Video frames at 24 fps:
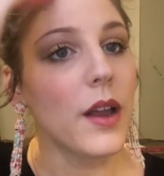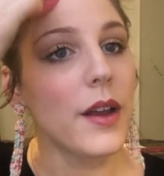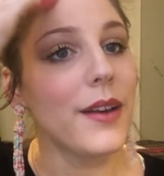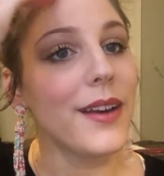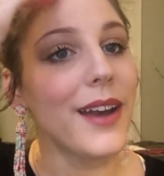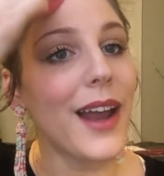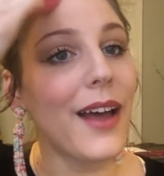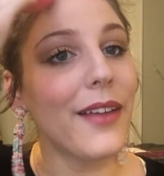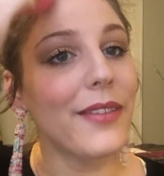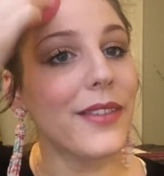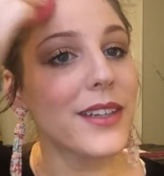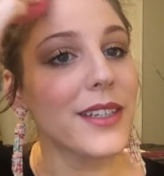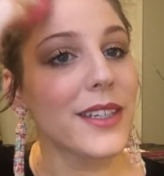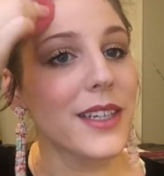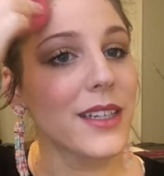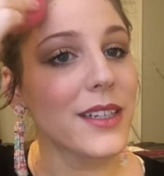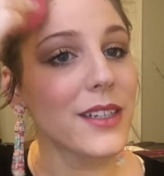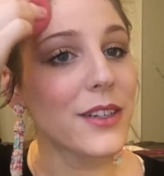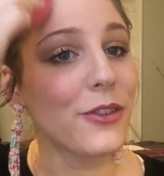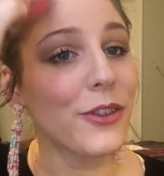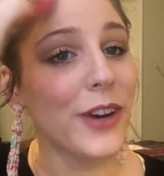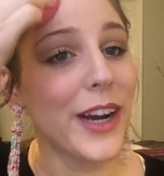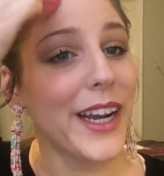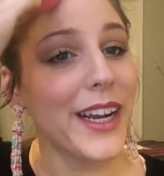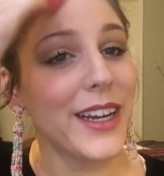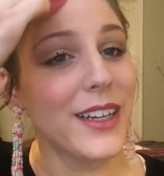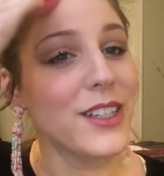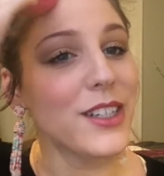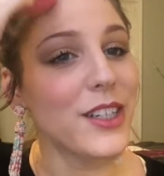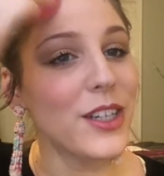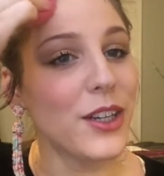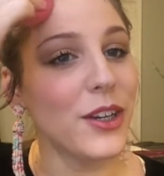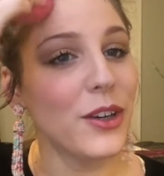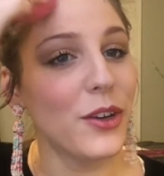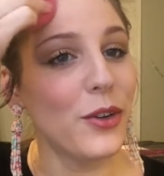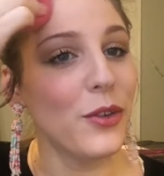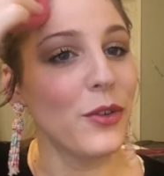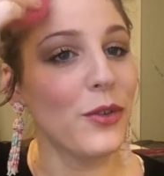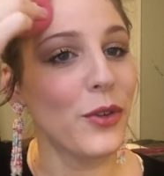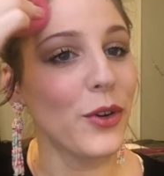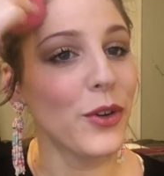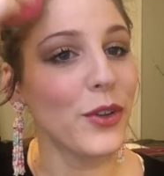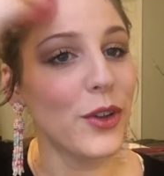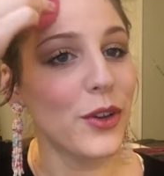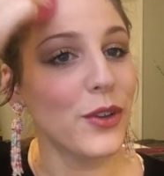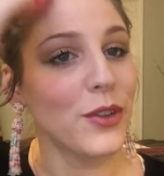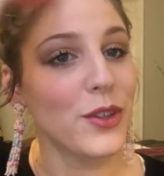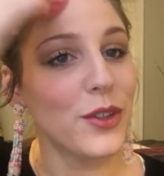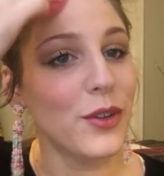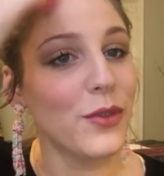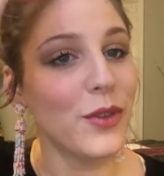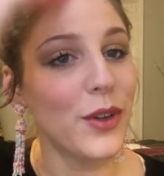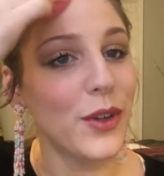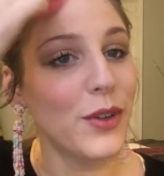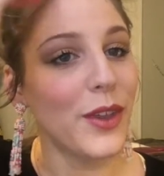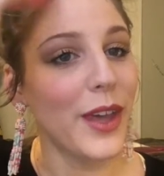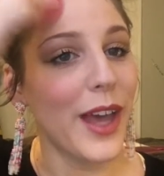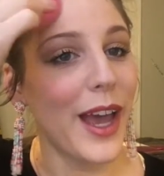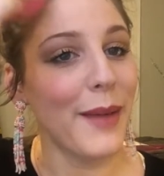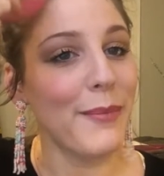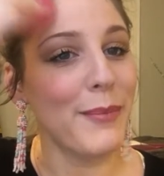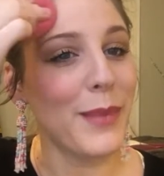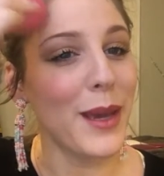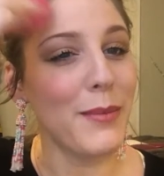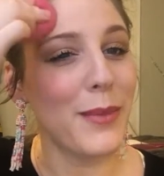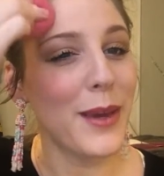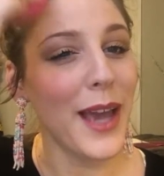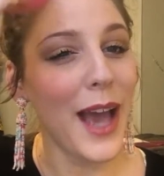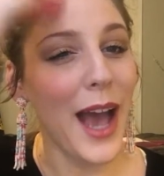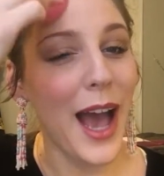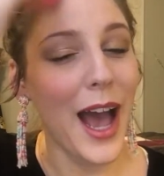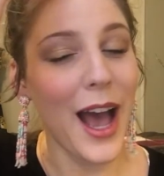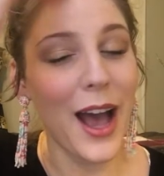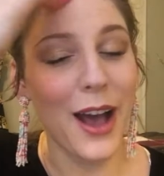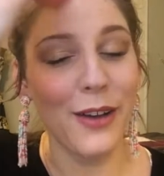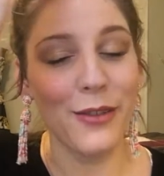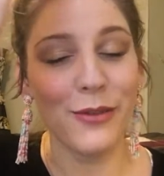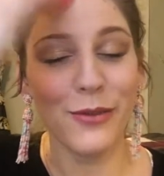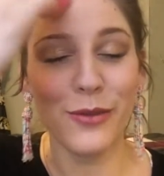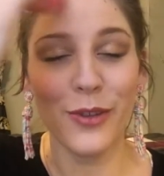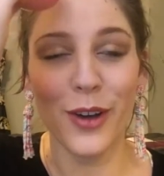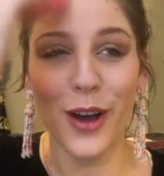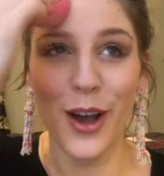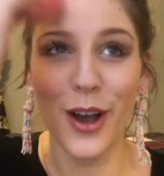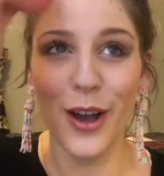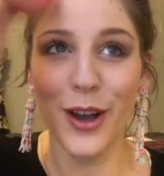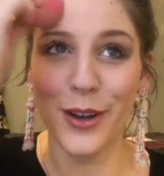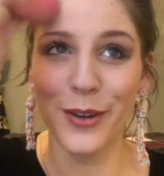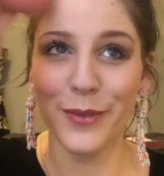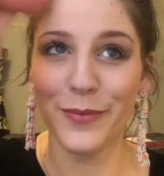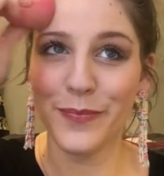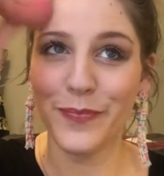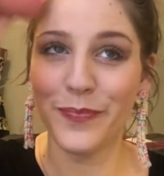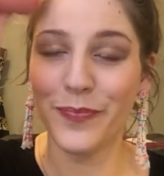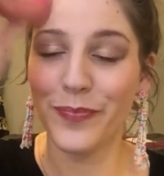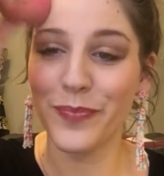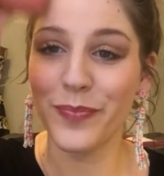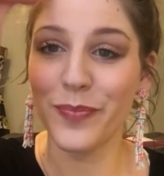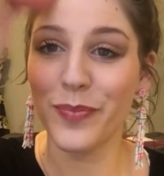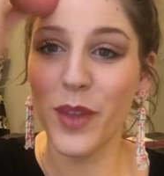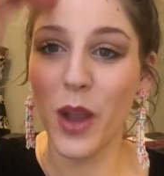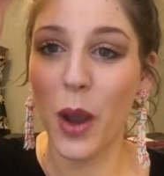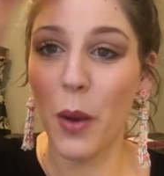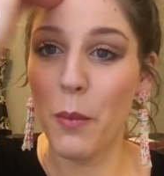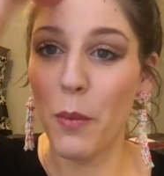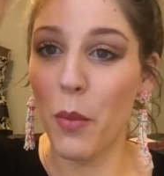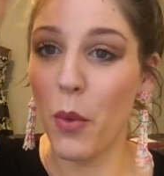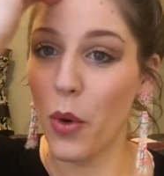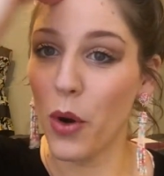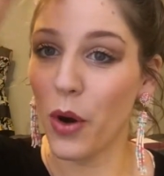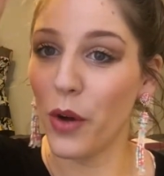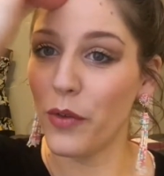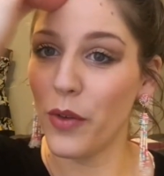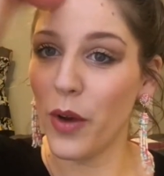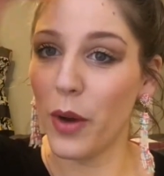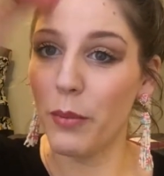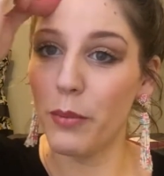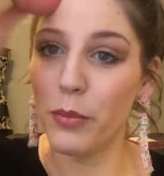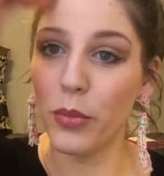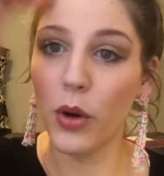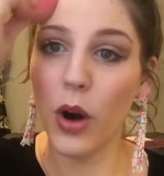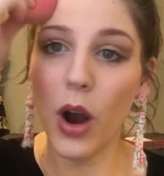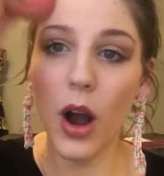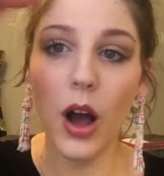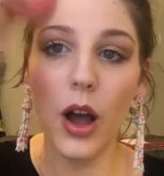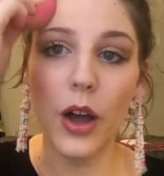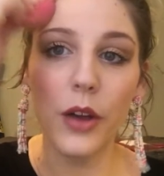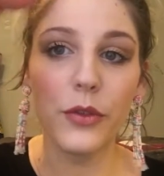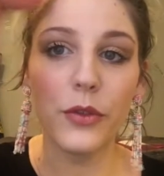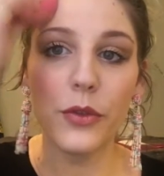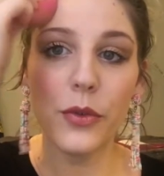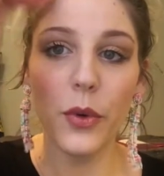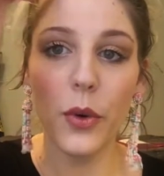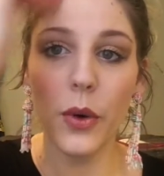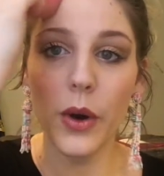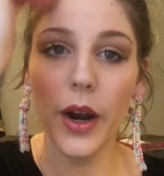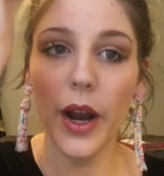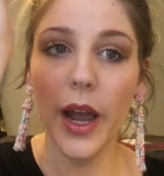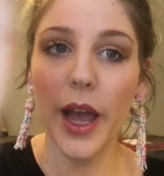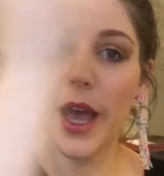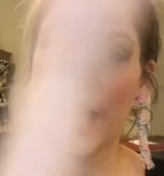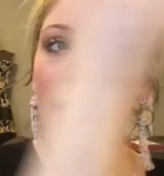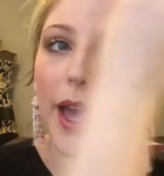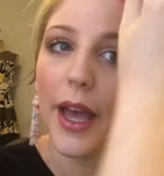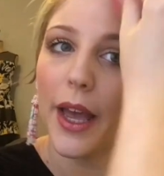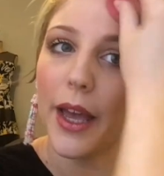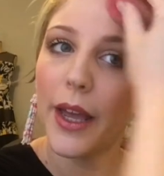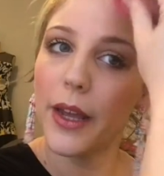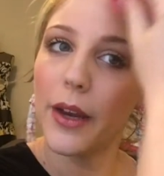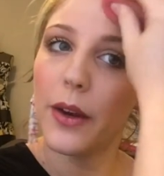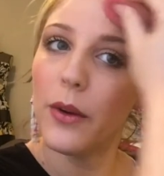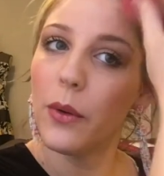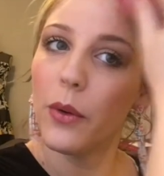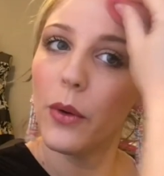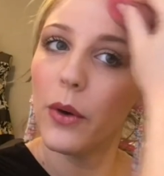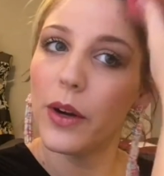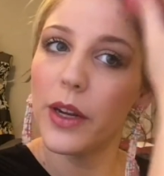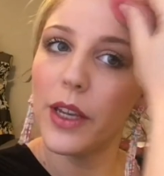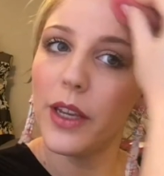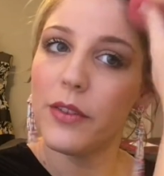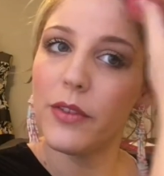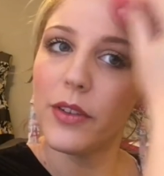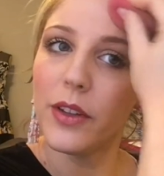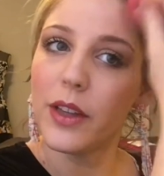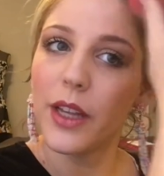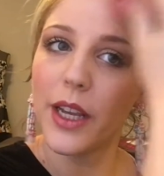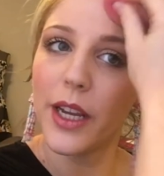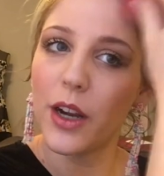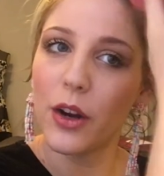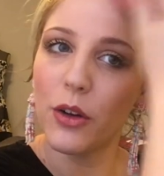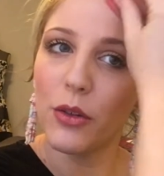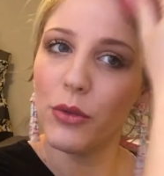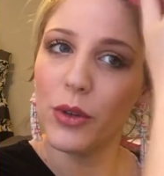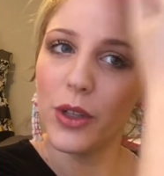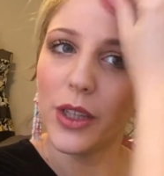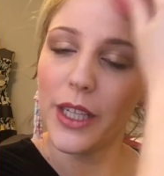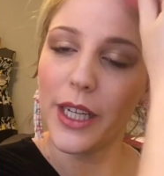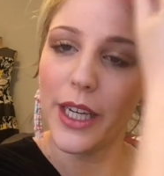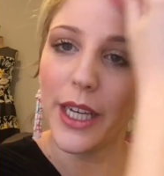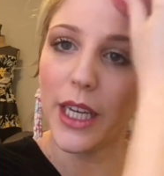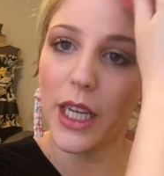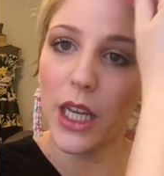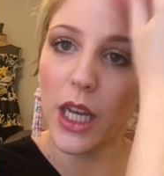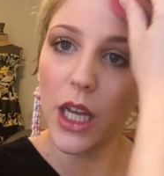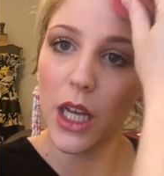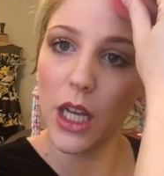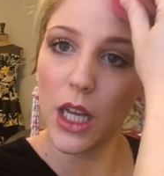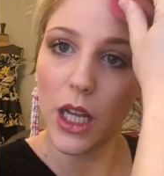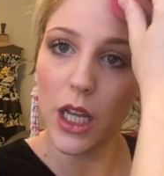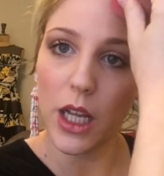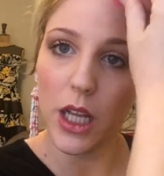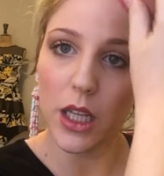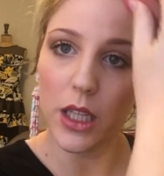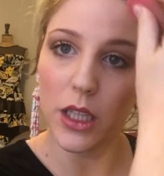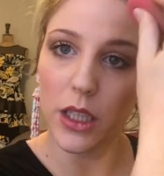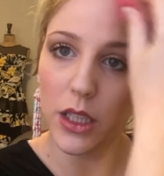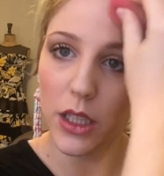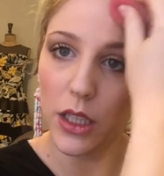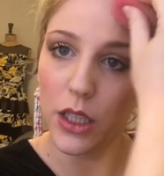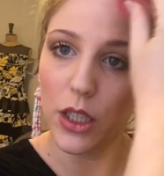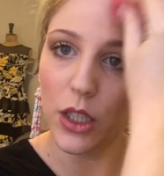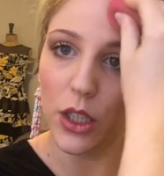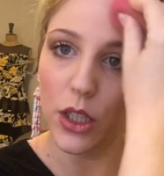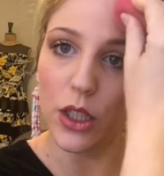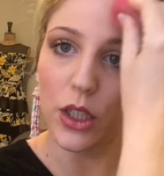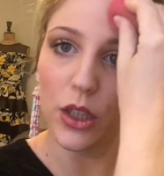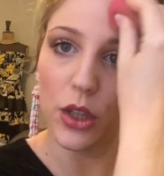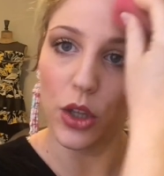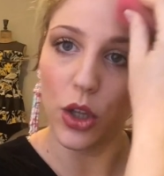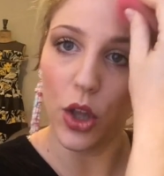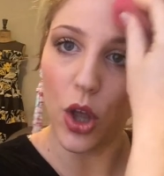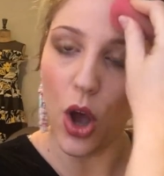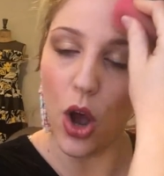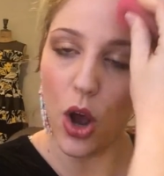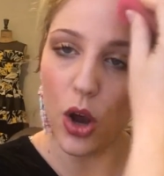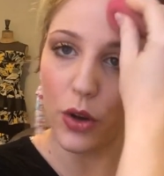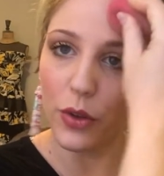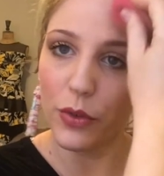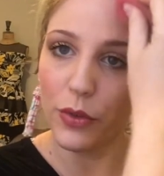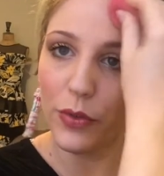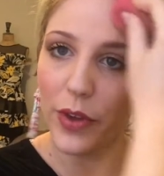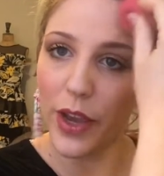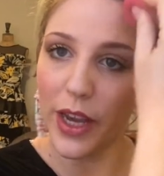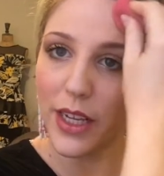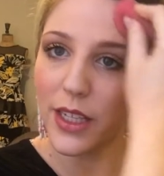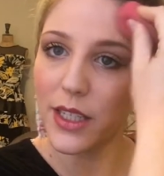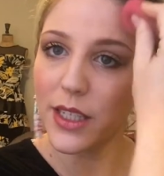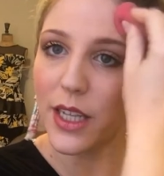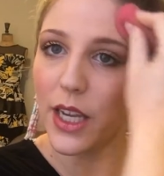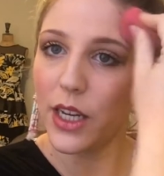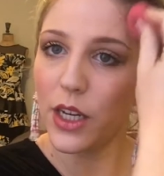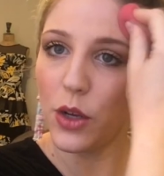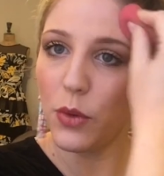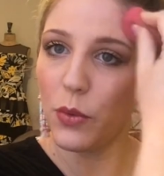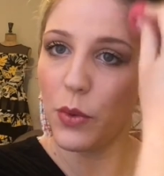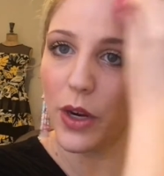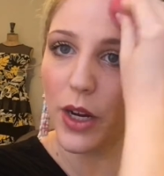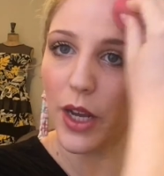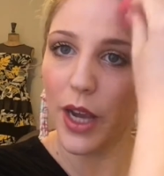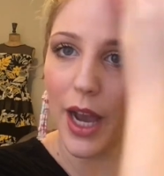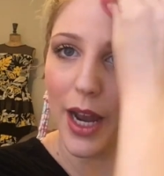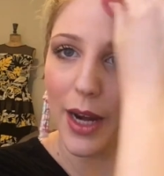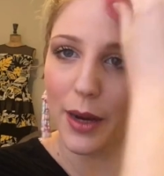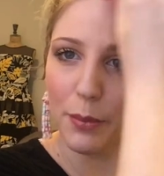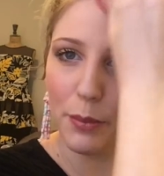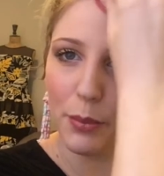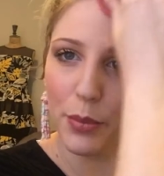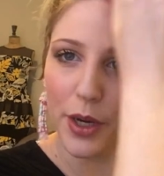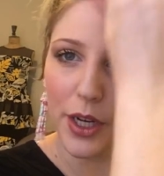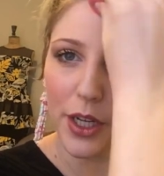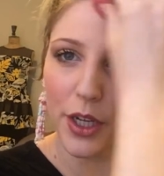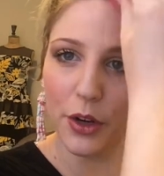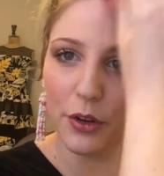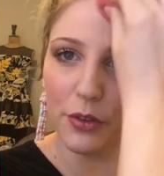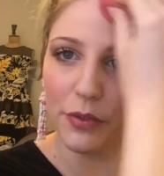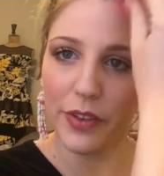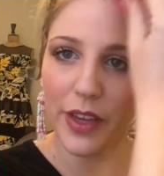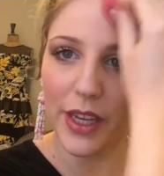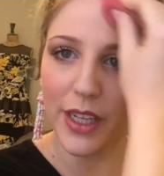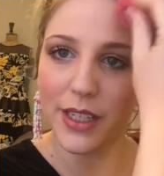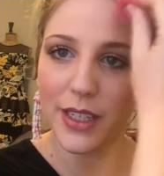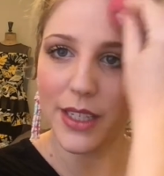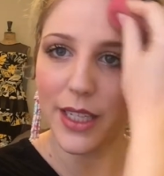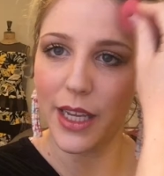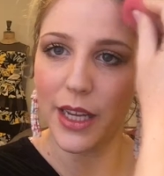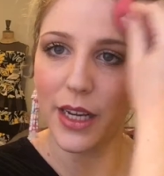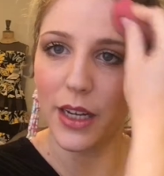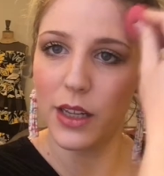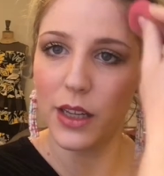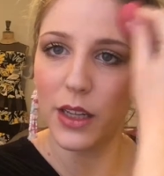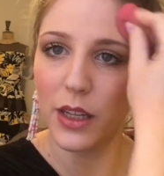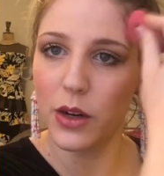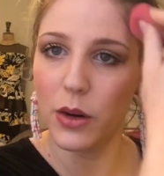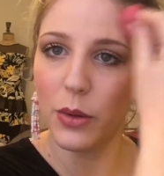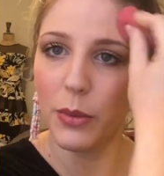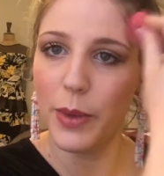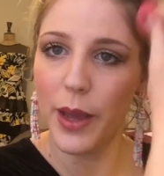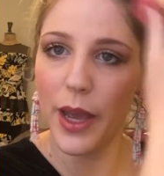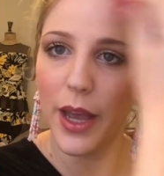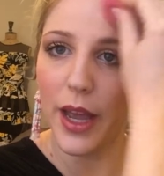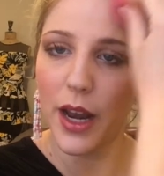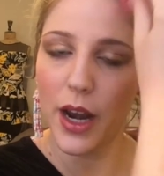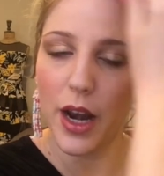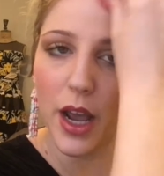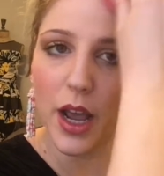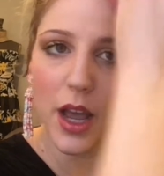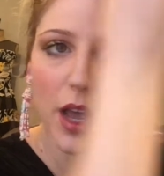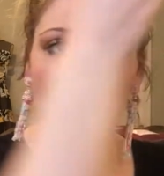Now this is great too for those of you that maybe have more of a broad forehead or even like a really long face and you want to kind of bring your face in a little bit.